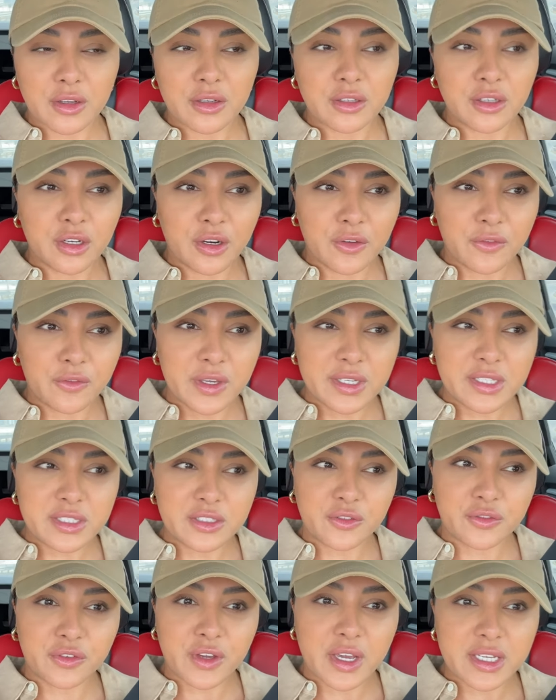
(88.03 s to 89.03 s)
you know, face
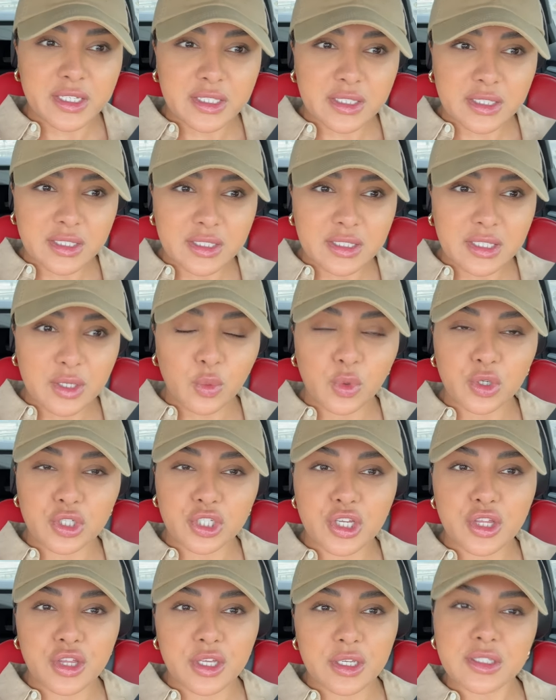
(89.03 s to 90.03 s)
to face, and see what
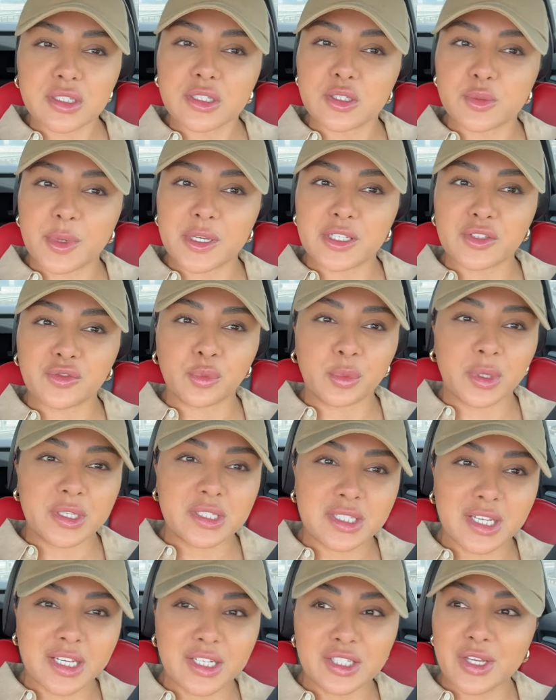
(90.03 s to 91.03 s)
she thinks is best for my skin.